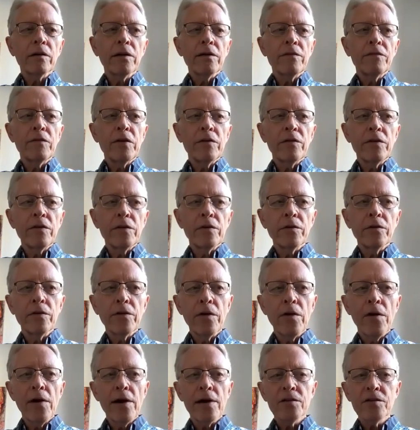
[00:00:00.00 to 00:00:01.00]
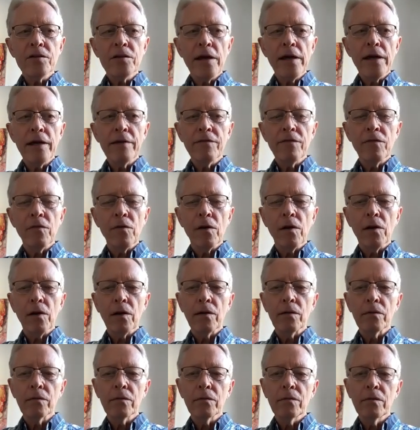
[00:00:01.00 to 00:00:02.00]
lived in the USA
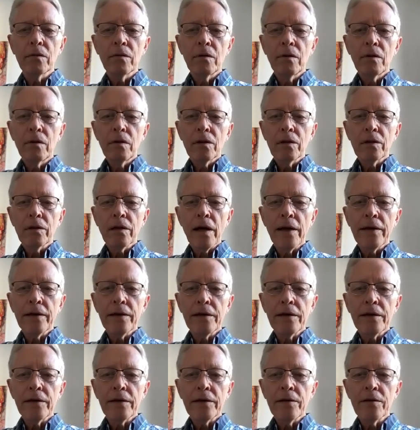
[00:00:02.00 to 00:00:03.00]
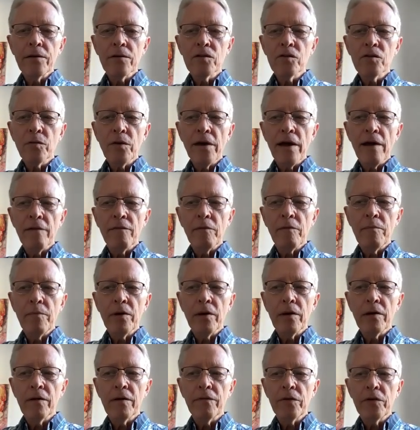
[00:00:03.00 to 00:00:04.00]
for 19 years, we have a
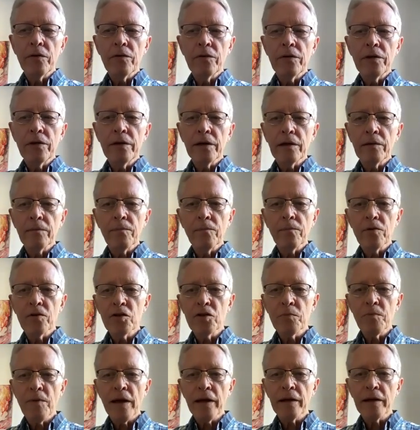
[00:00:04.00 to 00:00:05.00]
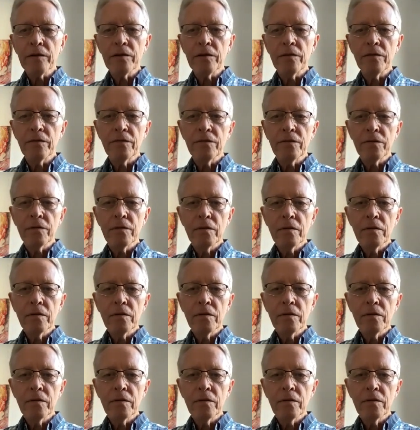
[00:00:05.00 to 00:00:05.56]
bit of a unique perspective.